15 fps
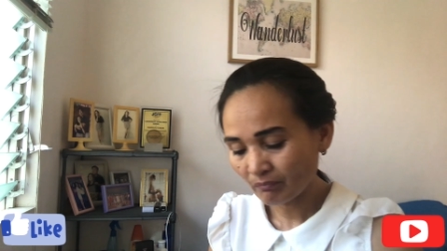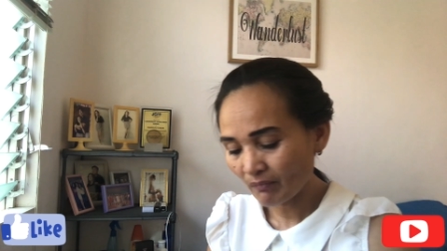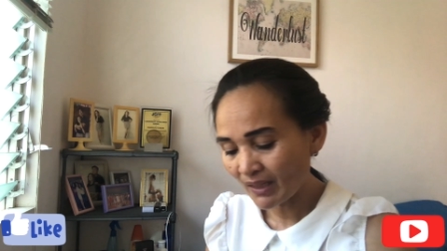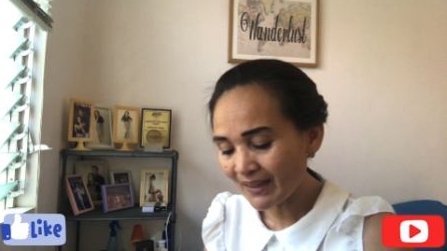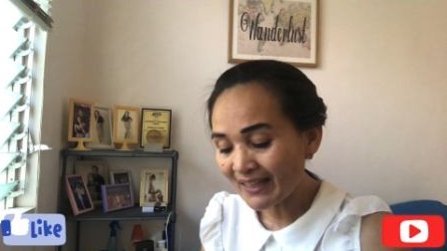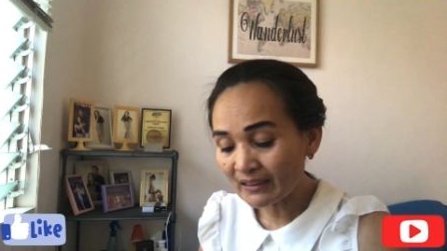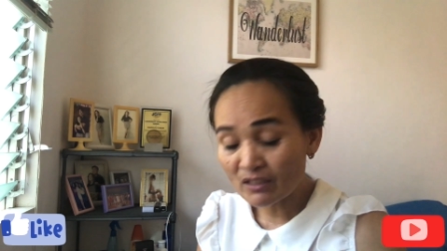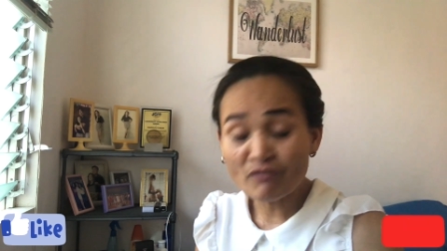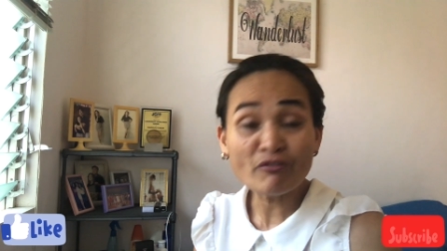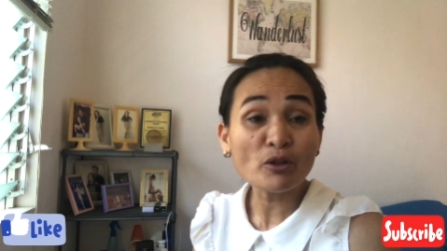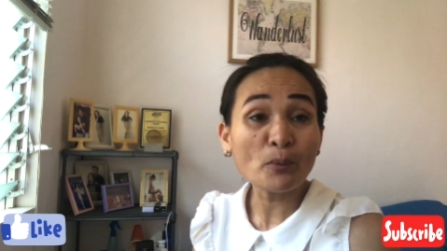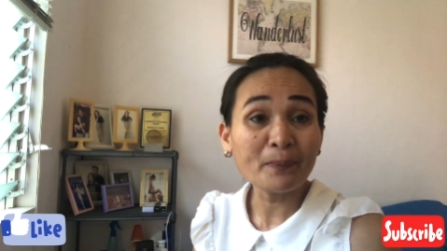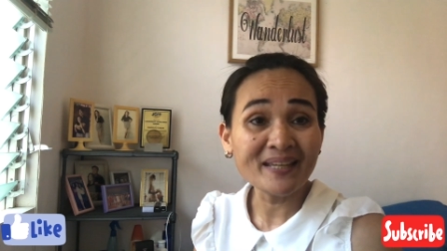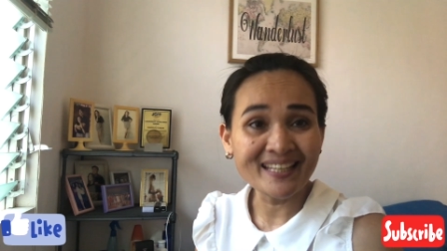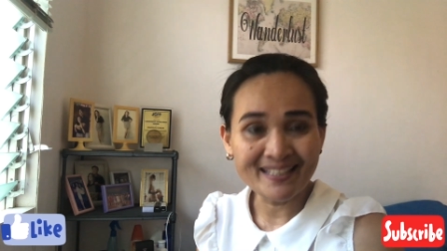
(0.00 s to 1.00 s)
like the
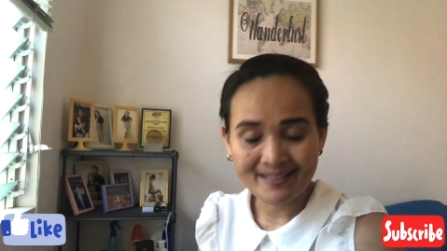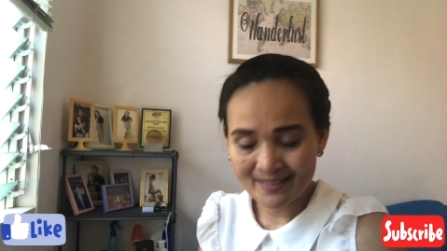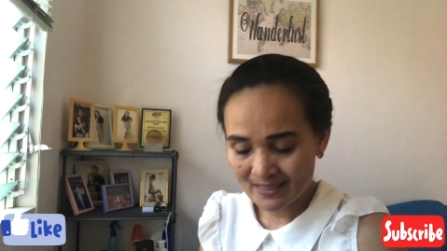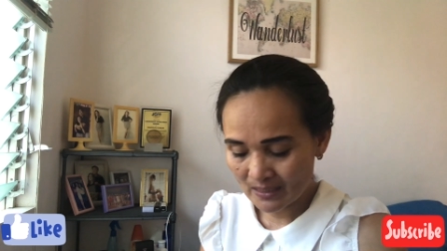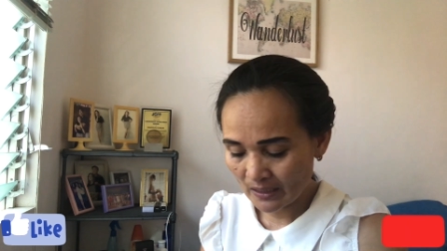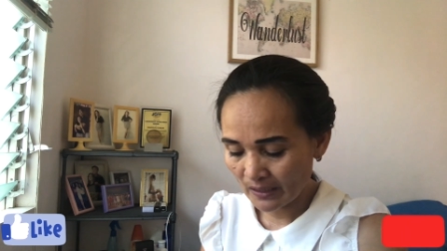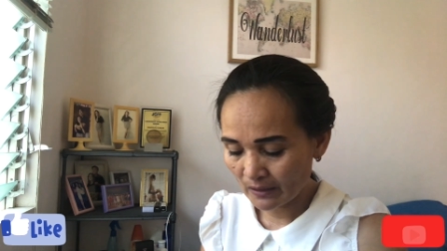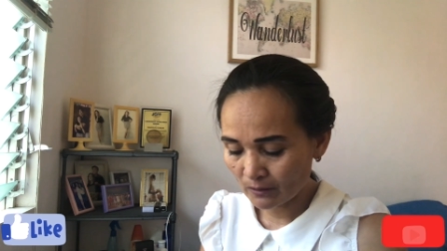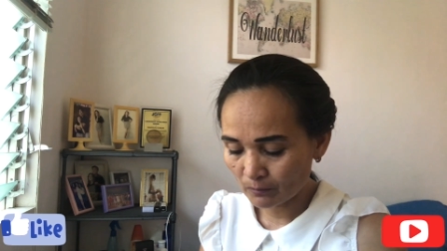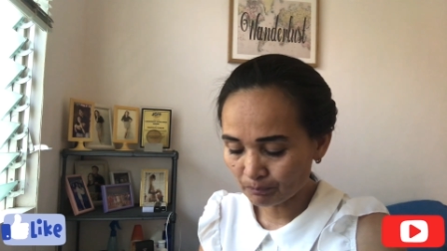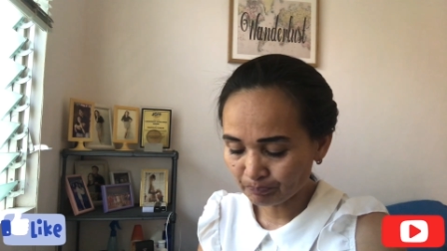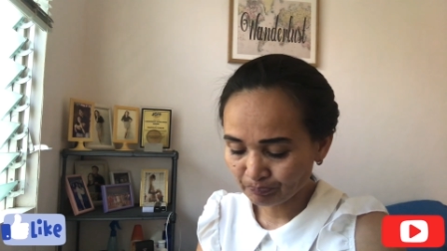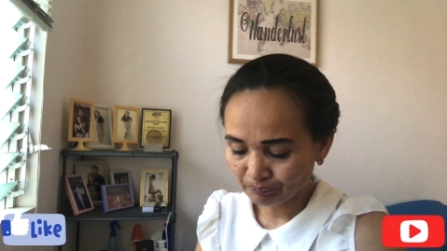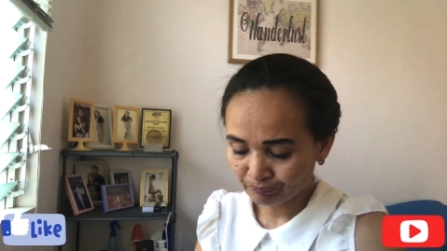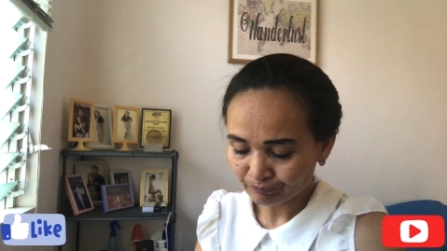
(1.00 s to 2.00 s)
Philippines and
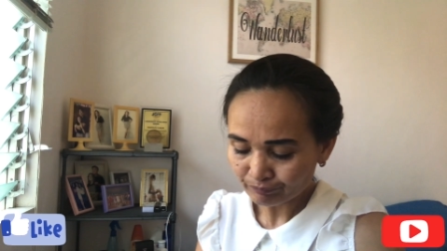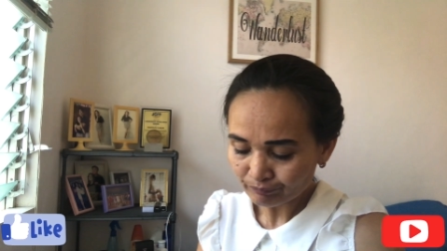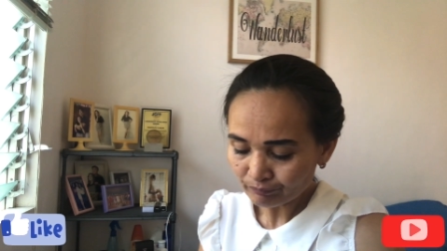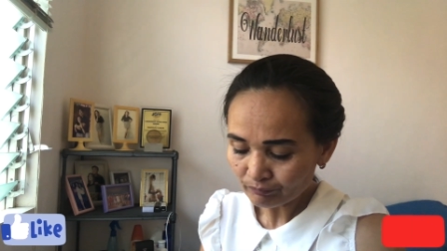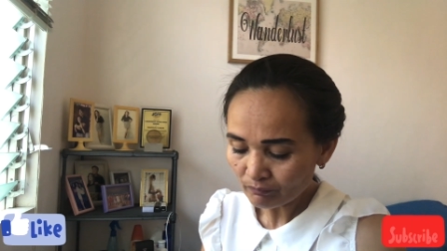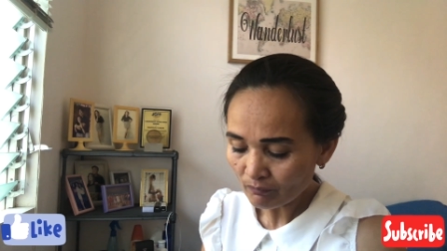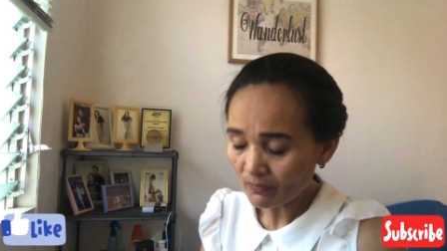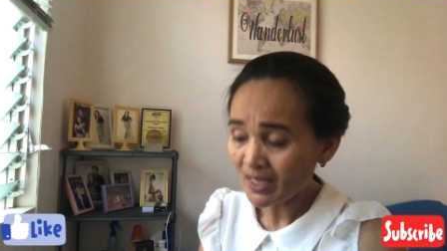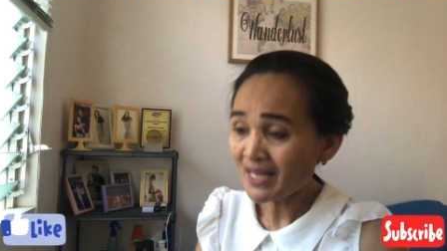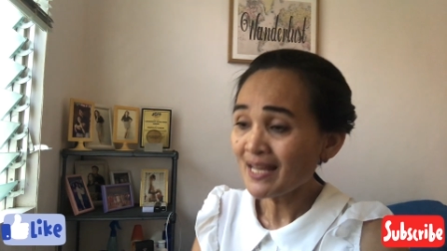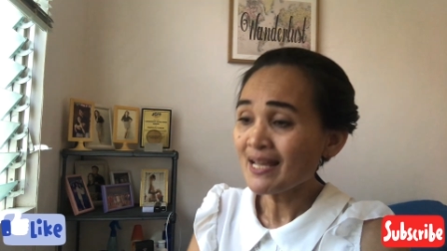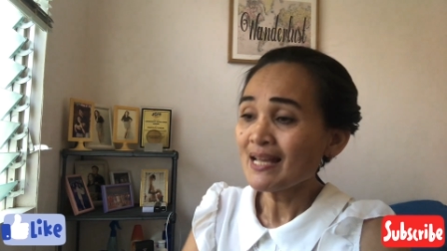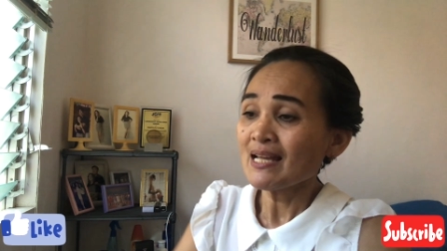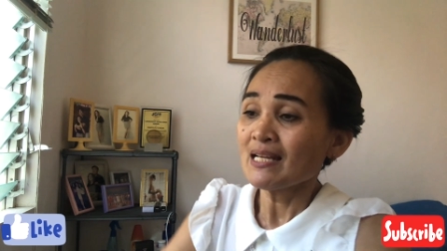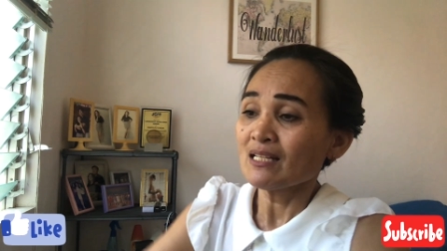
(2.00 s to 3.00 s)

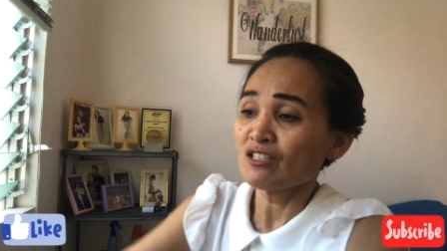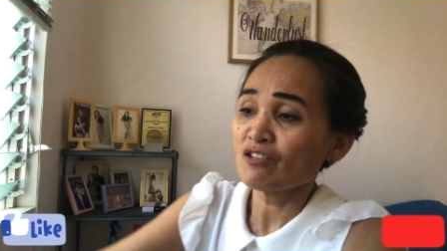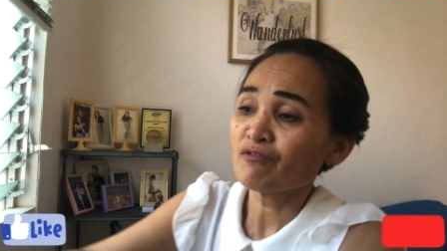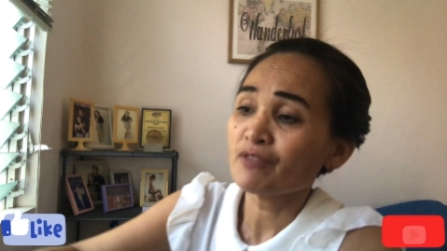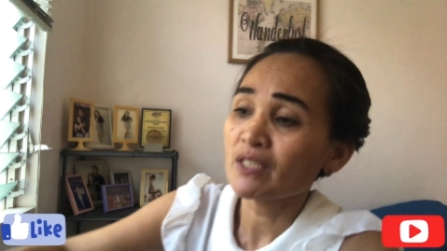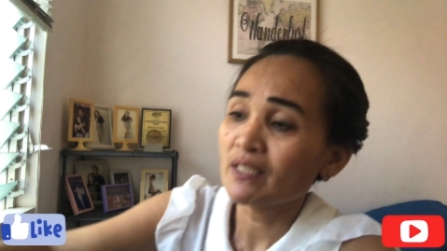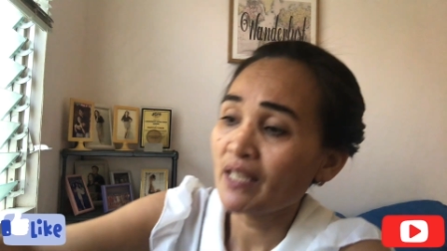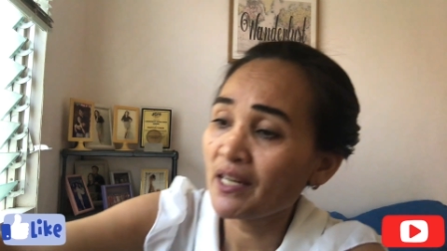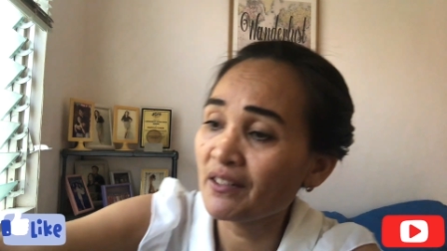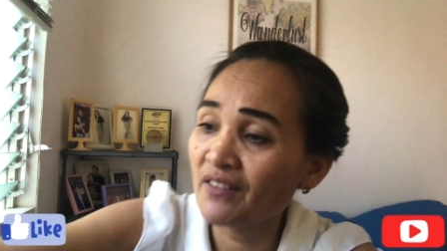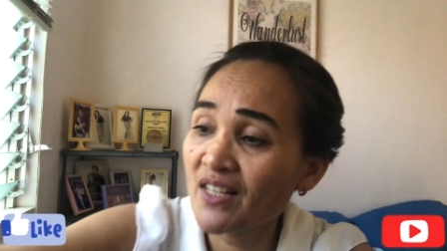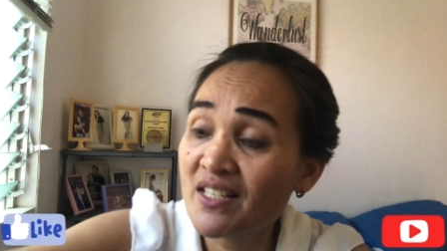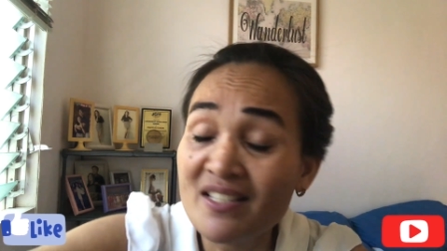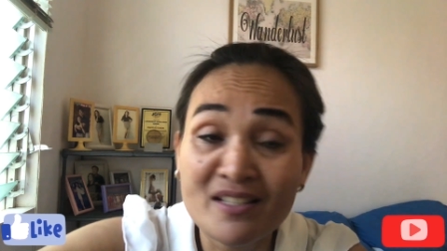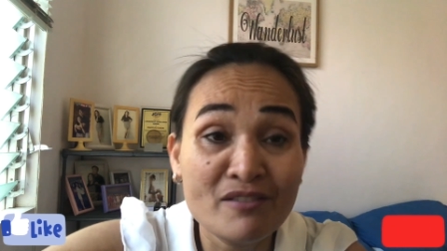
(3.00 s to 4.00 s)
different
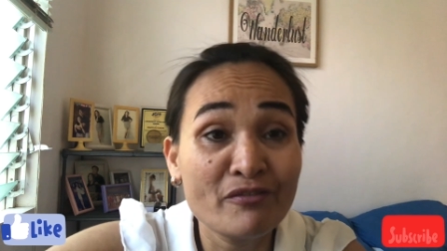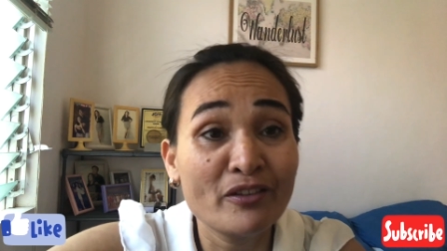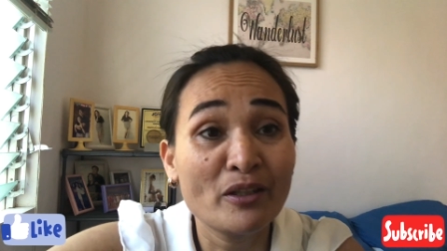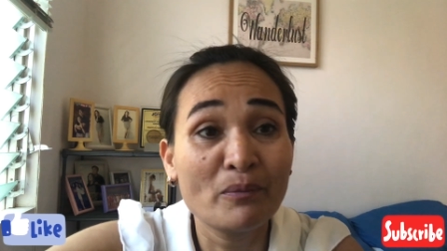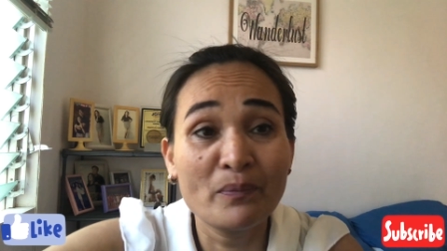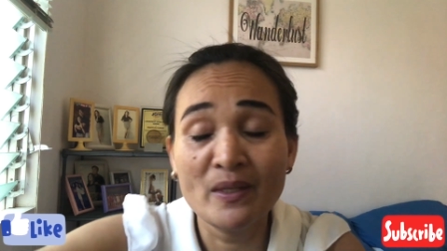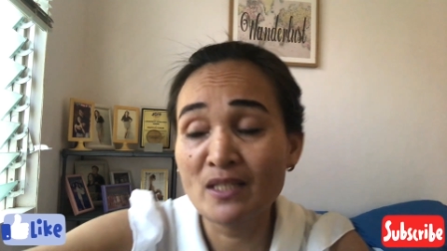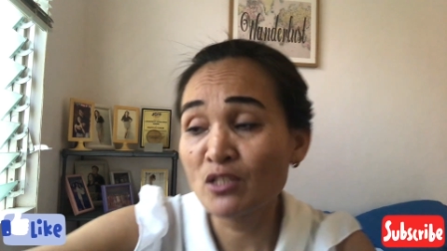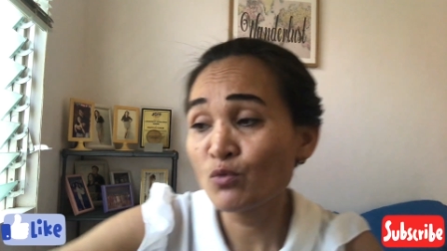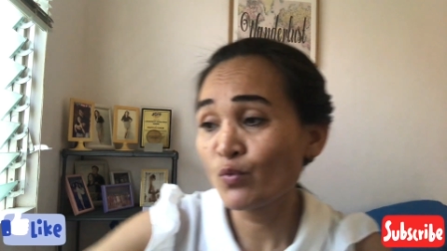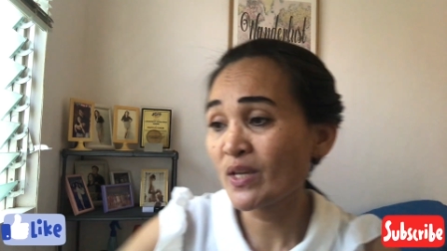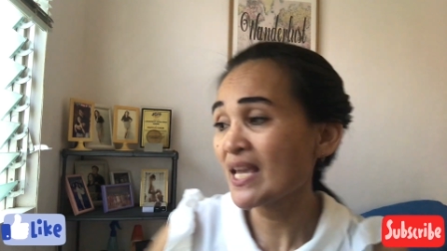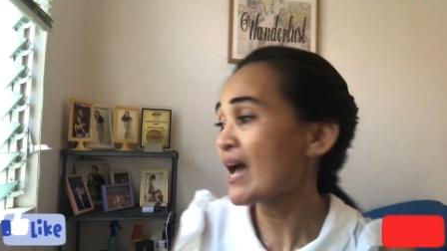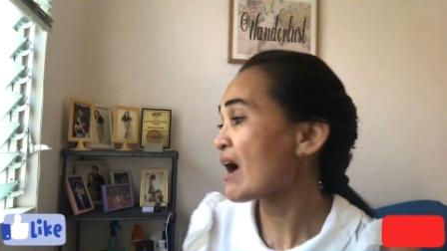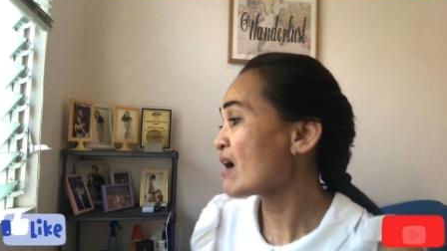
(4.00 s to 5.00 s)
areas in the Philippines, we
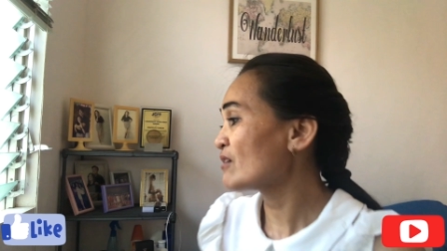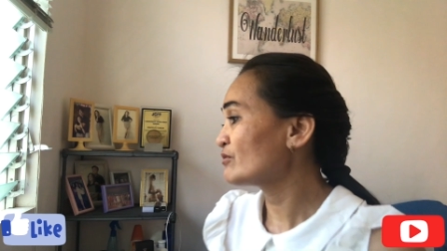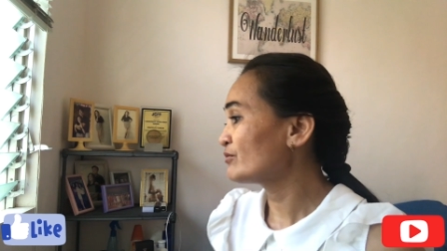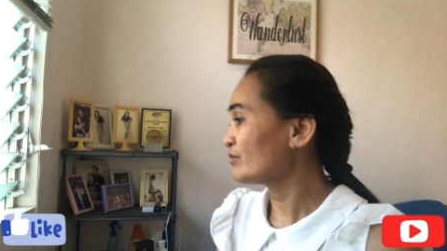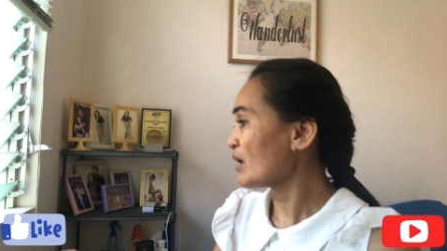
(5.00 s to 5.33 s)
have